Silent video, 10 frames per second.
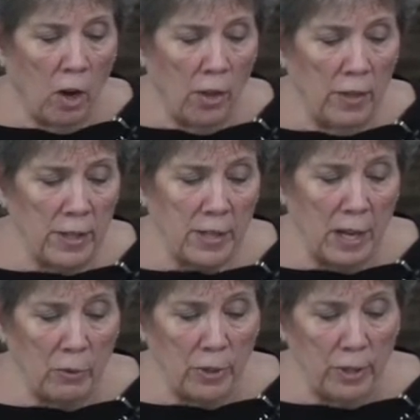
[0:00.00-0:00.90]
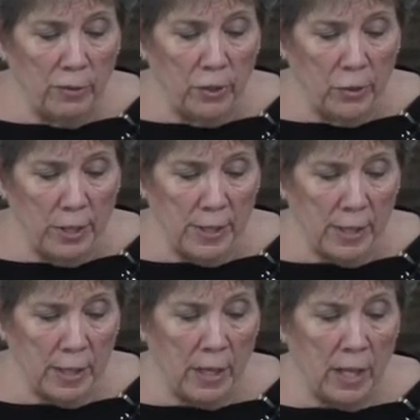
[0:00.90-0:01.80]
All this I will give you, he
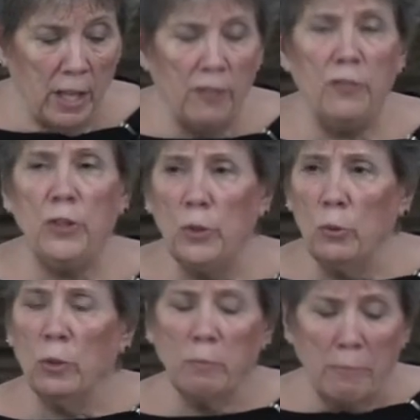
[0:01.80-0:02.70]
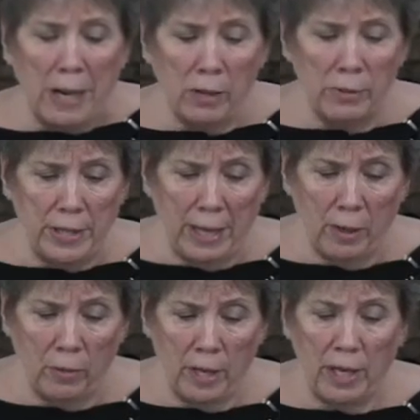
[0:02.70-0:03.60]
said, if you will bow
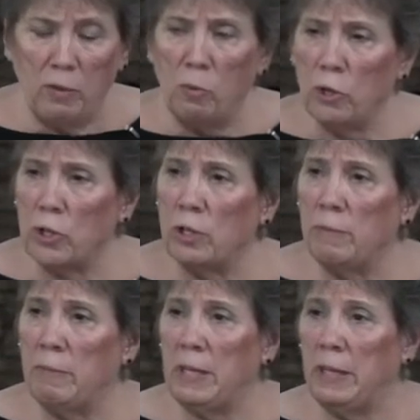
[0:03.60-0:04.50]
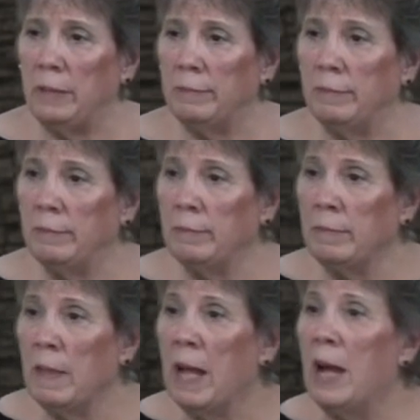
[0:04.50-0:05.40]
down and worship me.
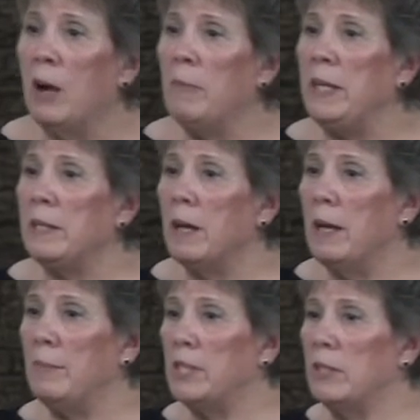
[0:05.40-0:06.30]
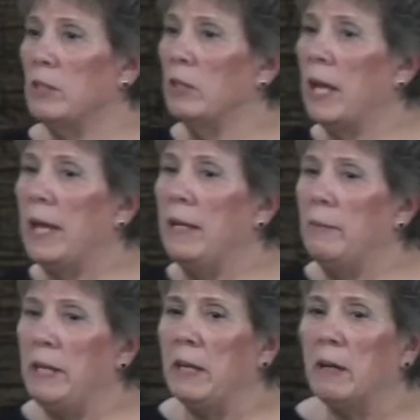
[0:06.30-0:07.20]
How many times has the
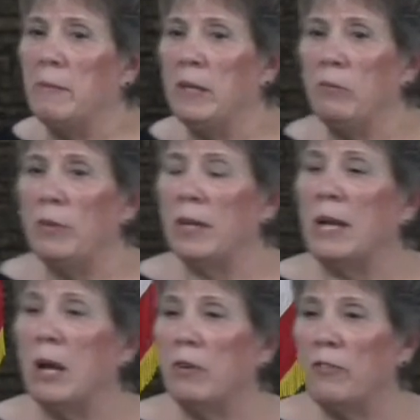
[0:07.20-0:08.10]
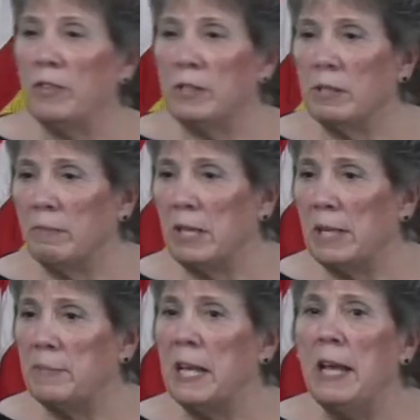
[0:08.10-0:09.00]
enemy come in with a counterfeit
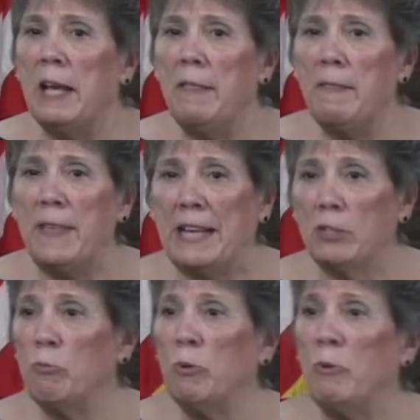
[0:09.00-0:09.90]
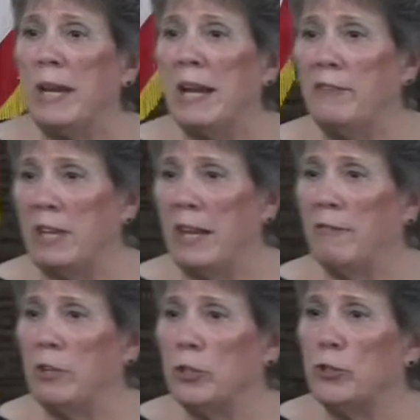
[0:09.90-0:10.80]
sometimes? And that's when we have to
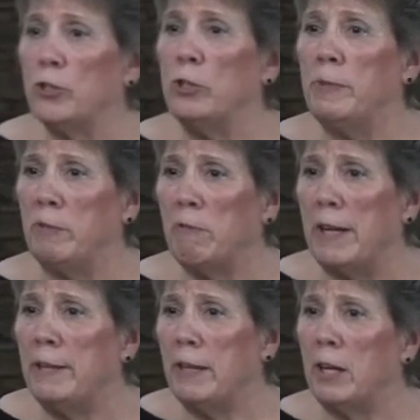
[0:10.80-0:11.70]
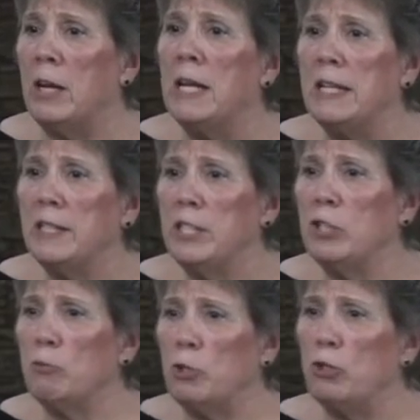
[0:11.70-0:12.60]
have our discernment right there. Is
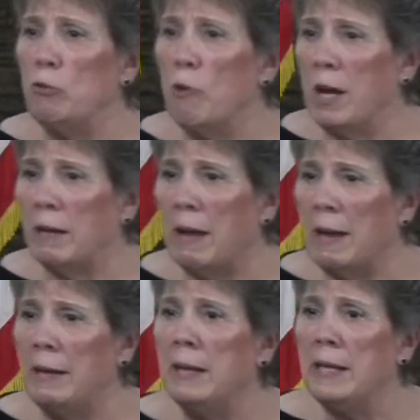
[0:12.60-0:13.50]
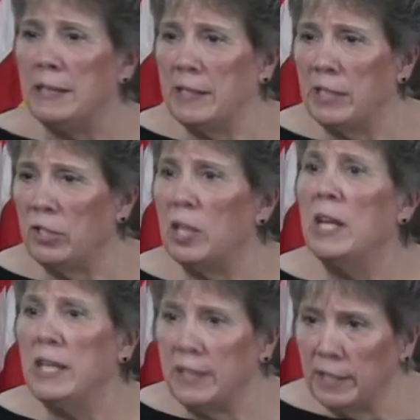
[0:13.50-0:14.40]
this what you want, God? Is this
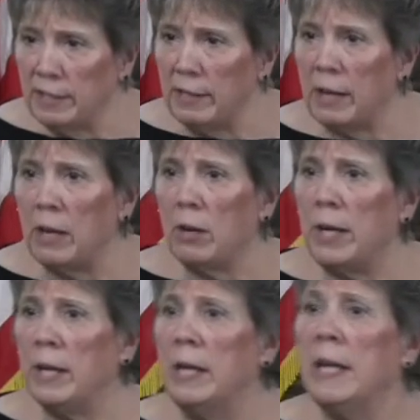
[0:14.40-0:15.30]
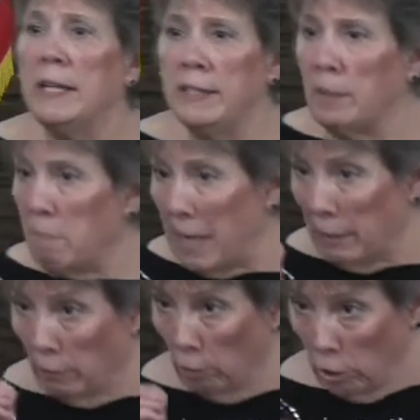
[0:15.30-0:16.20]
the area? Because it
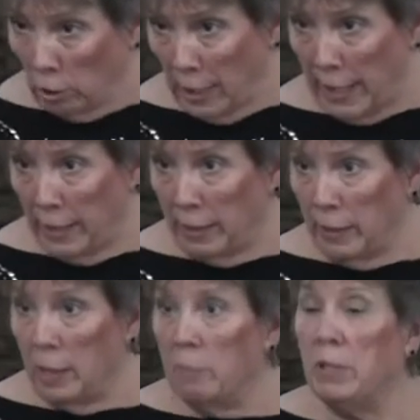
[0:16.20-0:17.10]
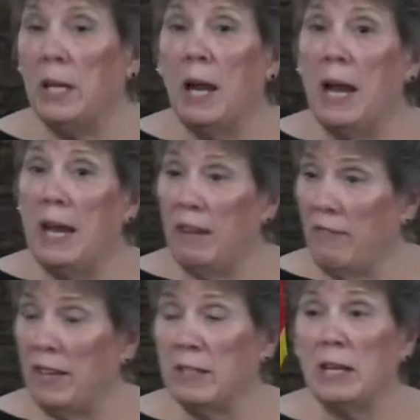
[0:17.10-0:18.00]
may look like it, but I
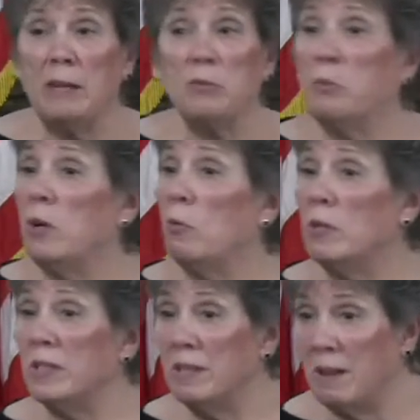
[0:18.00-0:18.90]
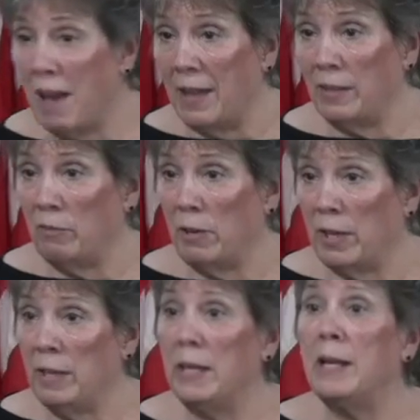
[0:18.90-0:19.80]
have had times when it was not the
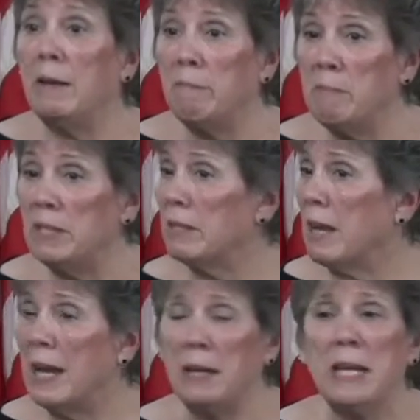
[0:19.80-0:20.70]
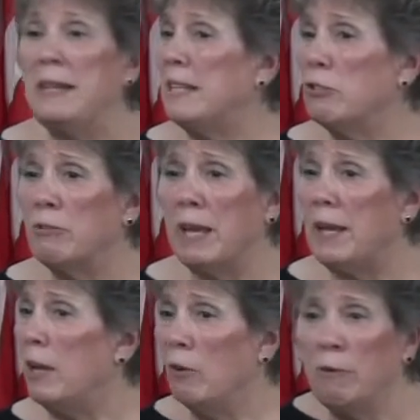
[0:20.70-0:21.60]
right thing and I've missed God. And that's
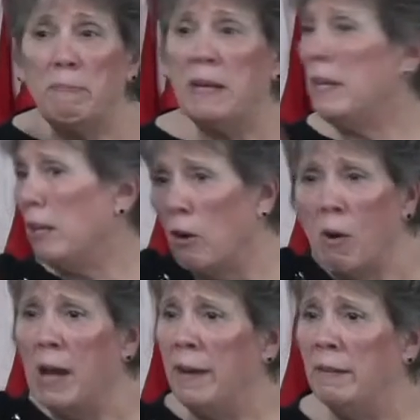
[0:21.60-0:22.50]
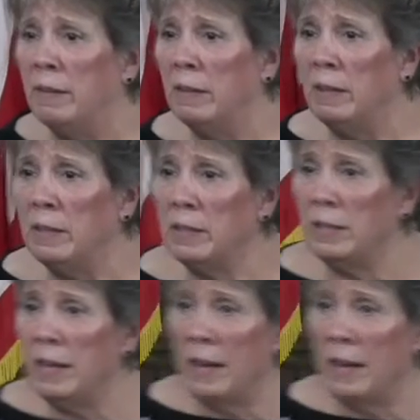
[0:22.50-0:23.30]
okay. Repent and go on to